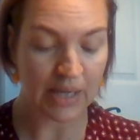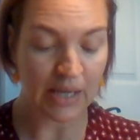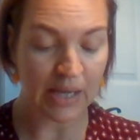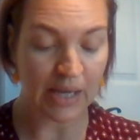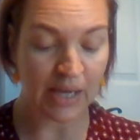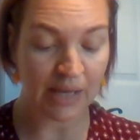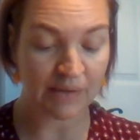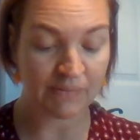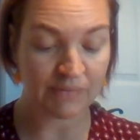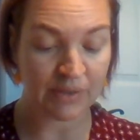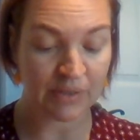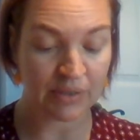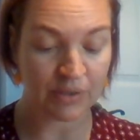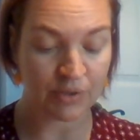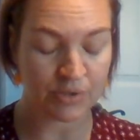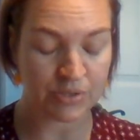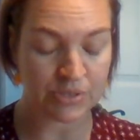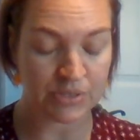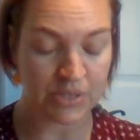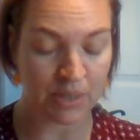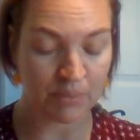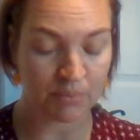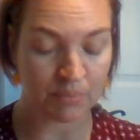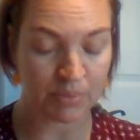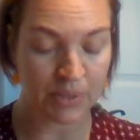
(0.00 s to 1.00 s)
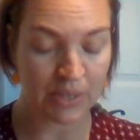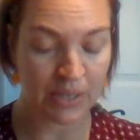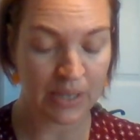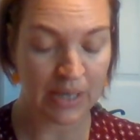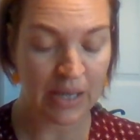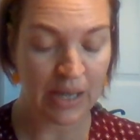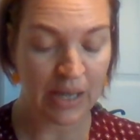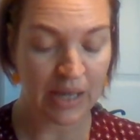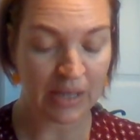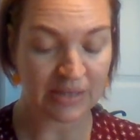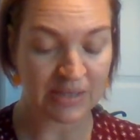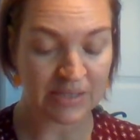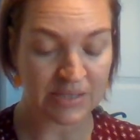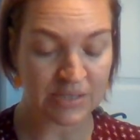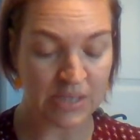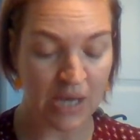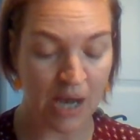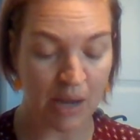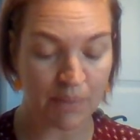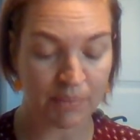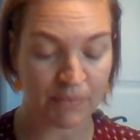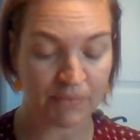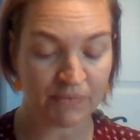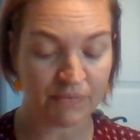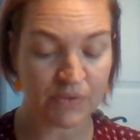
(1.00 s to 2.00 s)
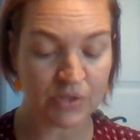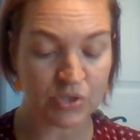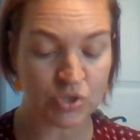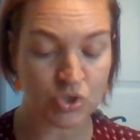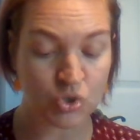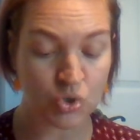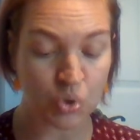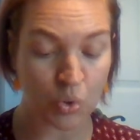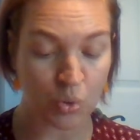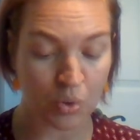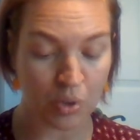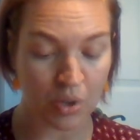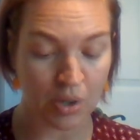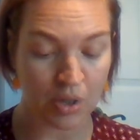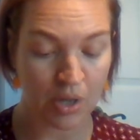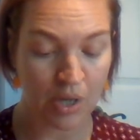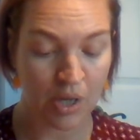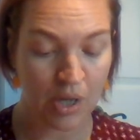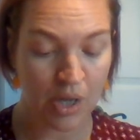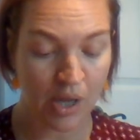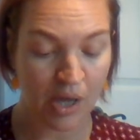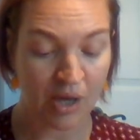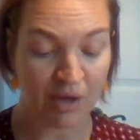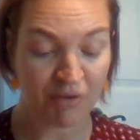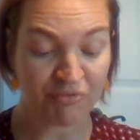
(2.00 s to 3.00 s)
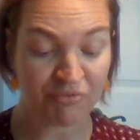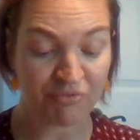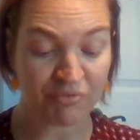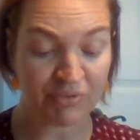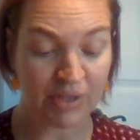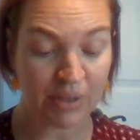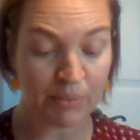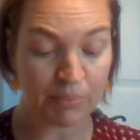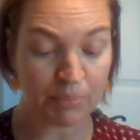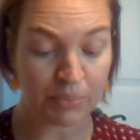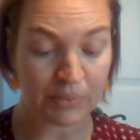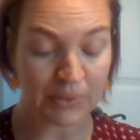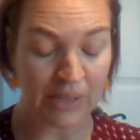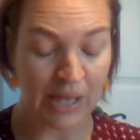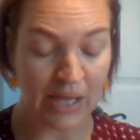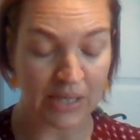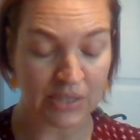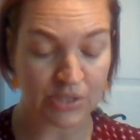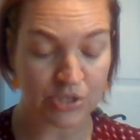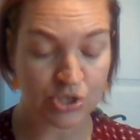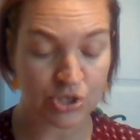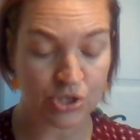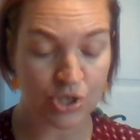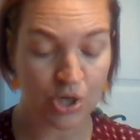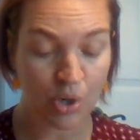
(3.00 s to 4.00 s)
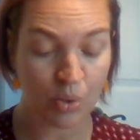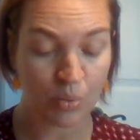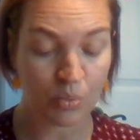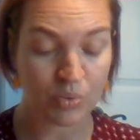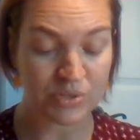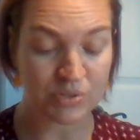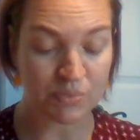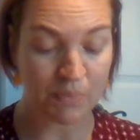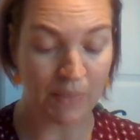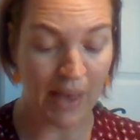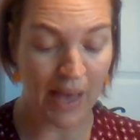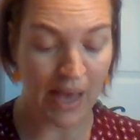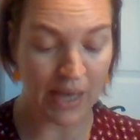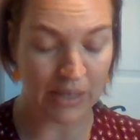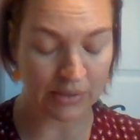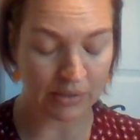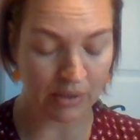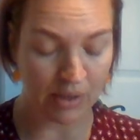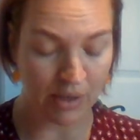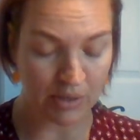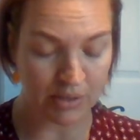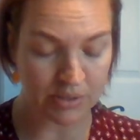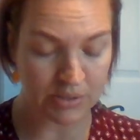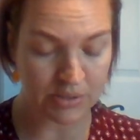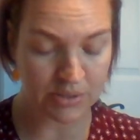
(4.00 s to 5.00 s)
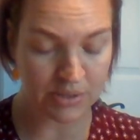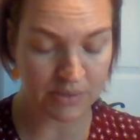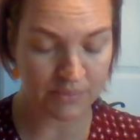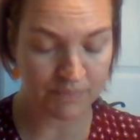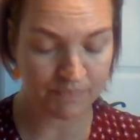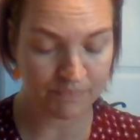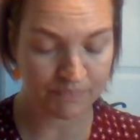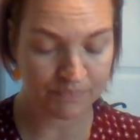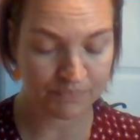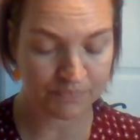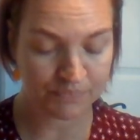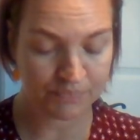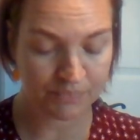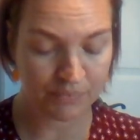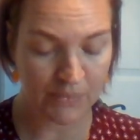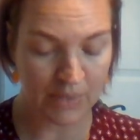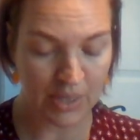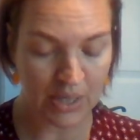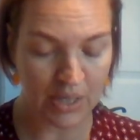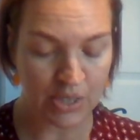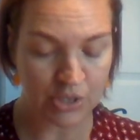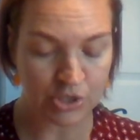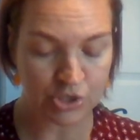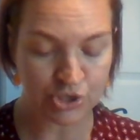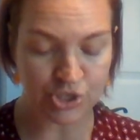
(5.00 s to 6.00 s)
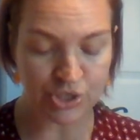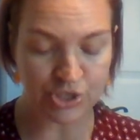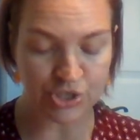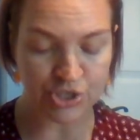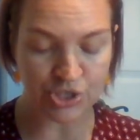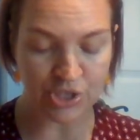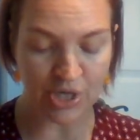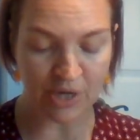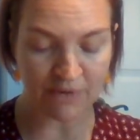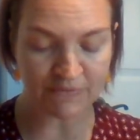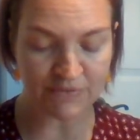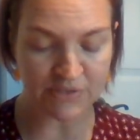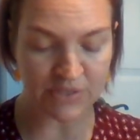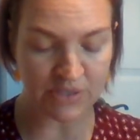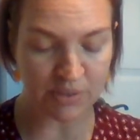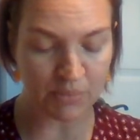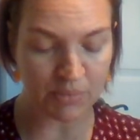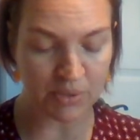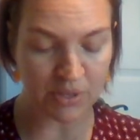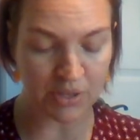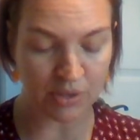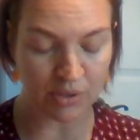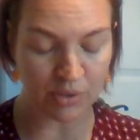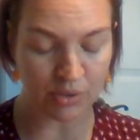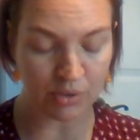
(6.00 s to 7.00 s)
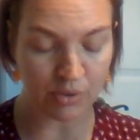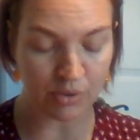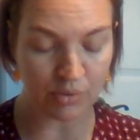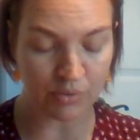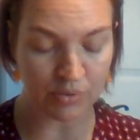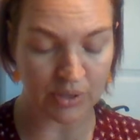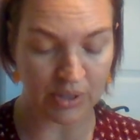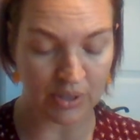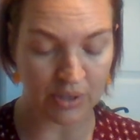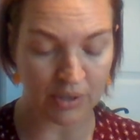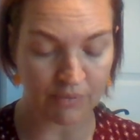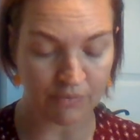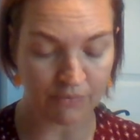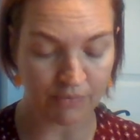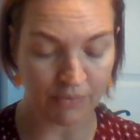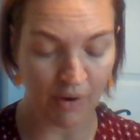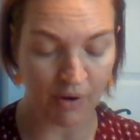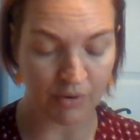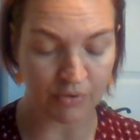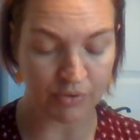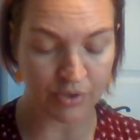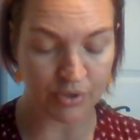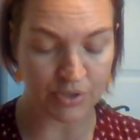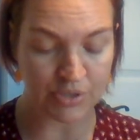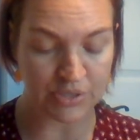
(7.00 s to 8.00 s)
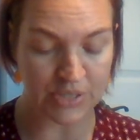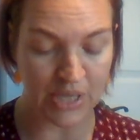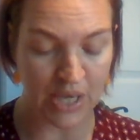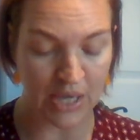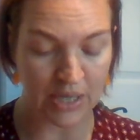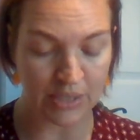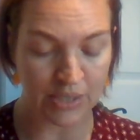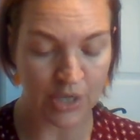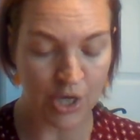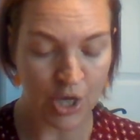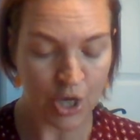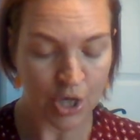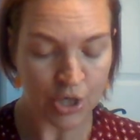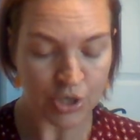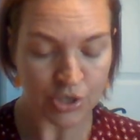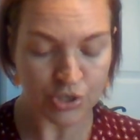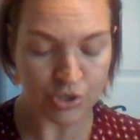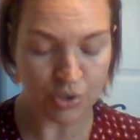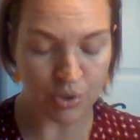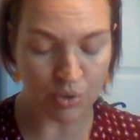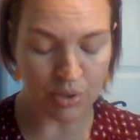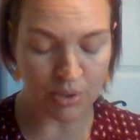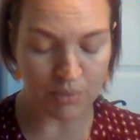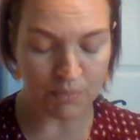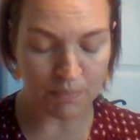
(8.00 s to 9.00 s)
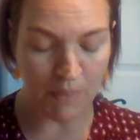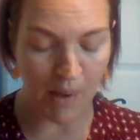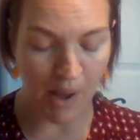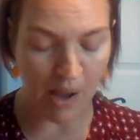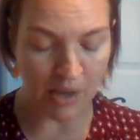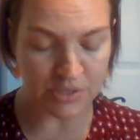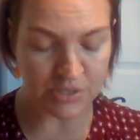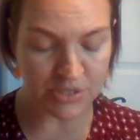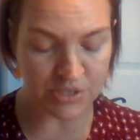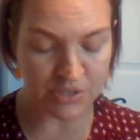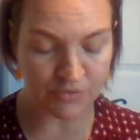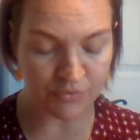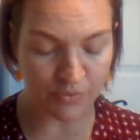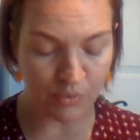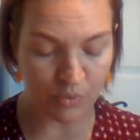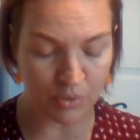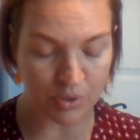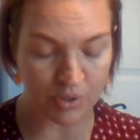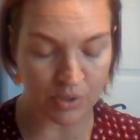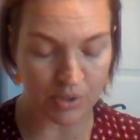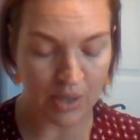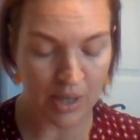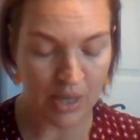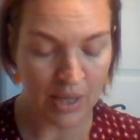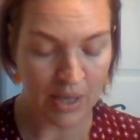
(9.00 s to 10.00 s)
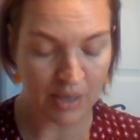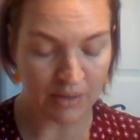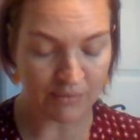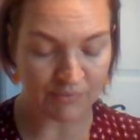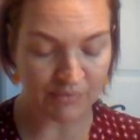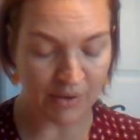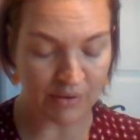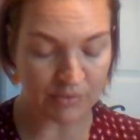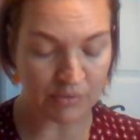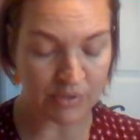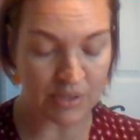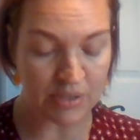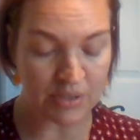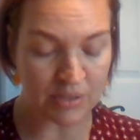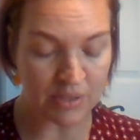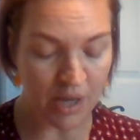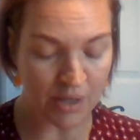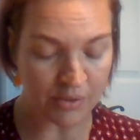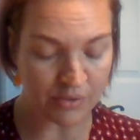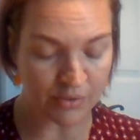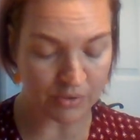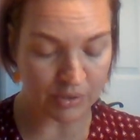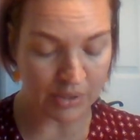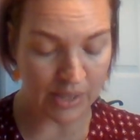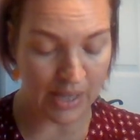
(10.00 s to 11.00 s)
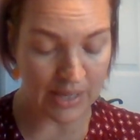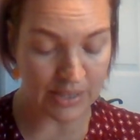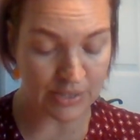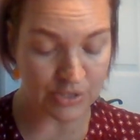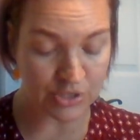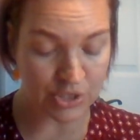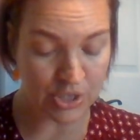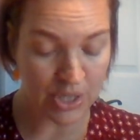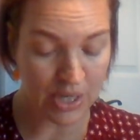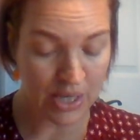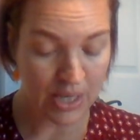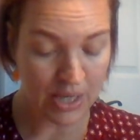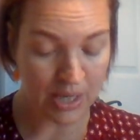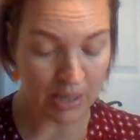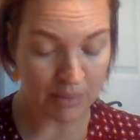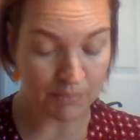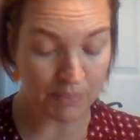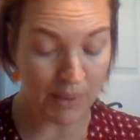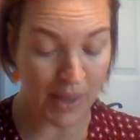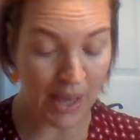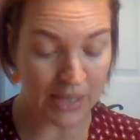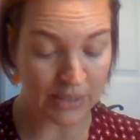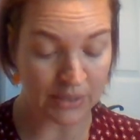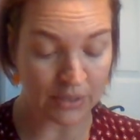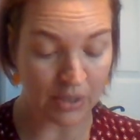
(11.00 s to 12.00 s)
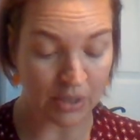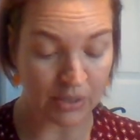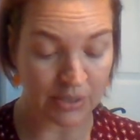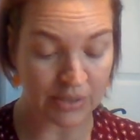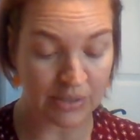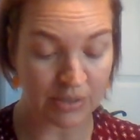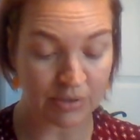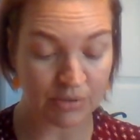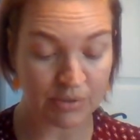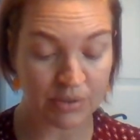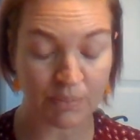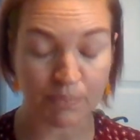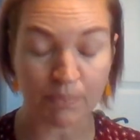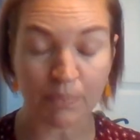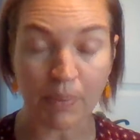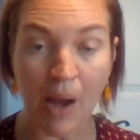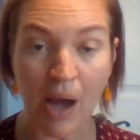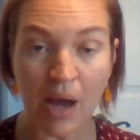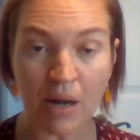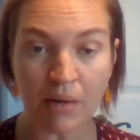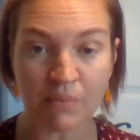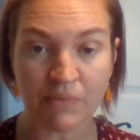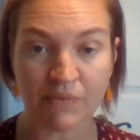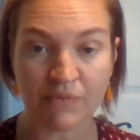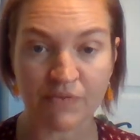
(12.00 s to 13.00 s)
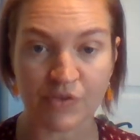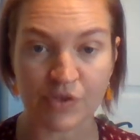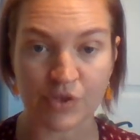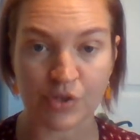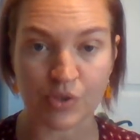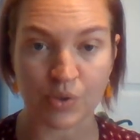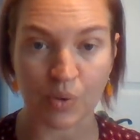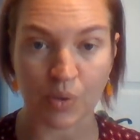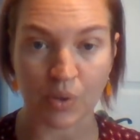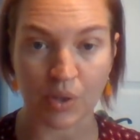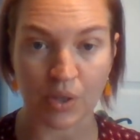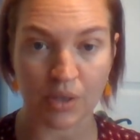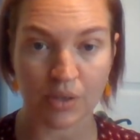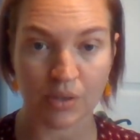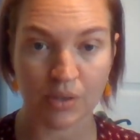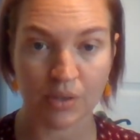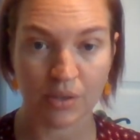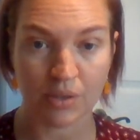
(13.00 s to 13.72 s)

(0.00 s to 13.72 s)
Ivy looked up. The top of the door, a flip latch, was padlocked. She shoved some of the clothing farther aside, scooted boxes forward, and found another latch and padlock near the bottom of the door.